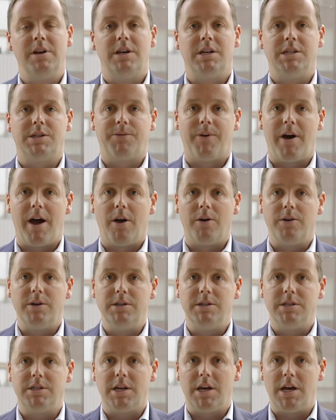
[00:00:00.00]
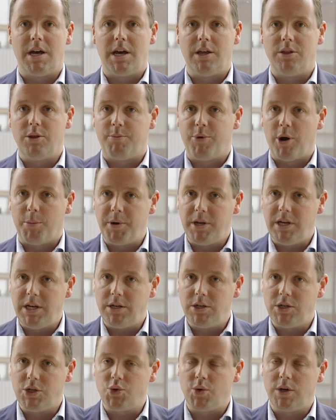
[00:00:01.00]
as far as the property
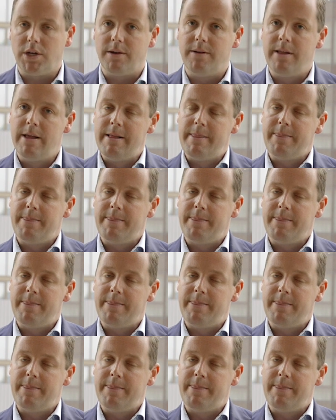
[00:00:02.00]
industry, and